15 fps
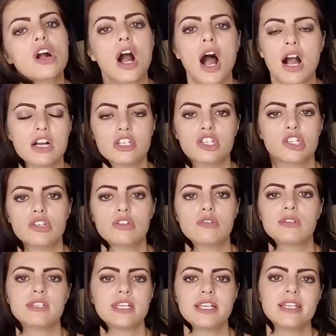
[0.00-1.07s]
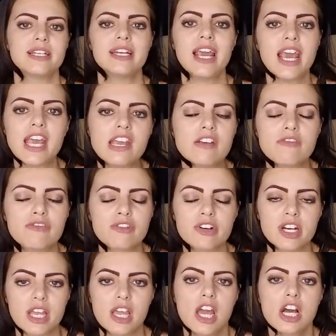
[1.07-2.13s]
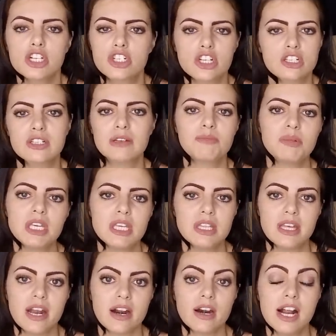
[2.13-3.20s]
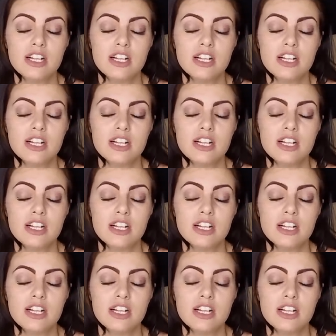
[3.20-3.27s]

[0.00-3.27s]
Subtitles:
cockatoos in an aviary just to be there.